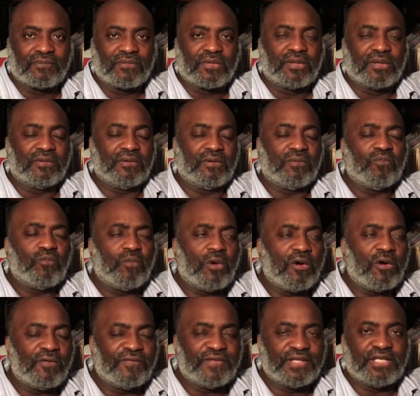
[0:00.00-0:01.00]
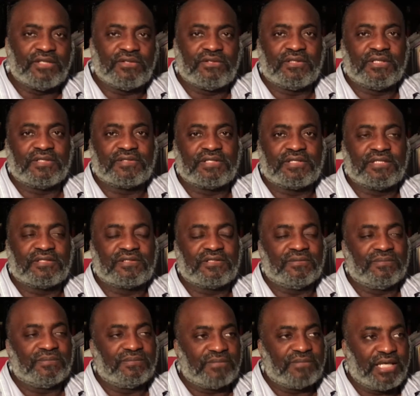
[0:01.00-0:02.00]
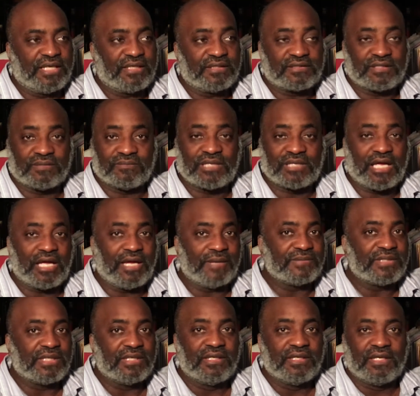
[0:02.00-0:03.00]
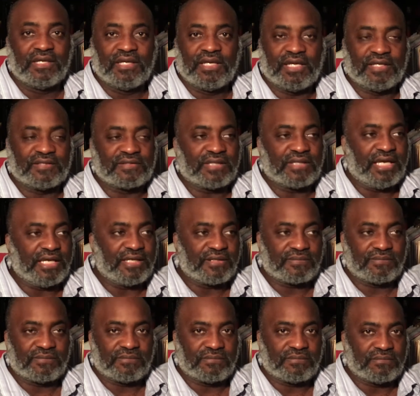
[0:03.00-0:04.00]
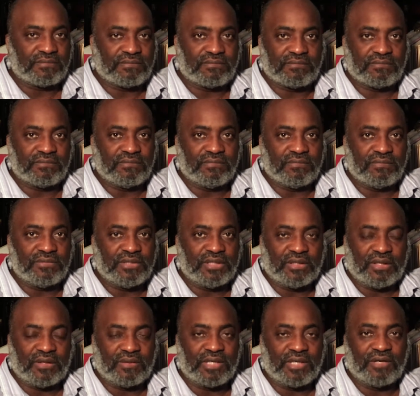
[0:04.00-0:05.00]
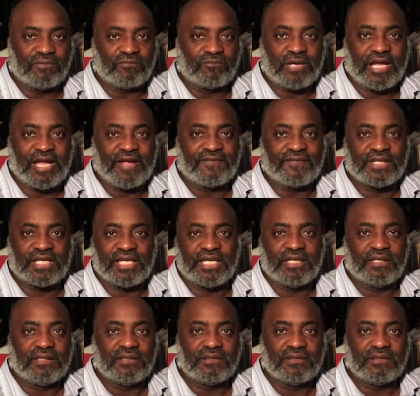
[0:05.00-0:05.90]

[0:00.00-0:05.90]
or woven into the system, and sometimes it's like unraveling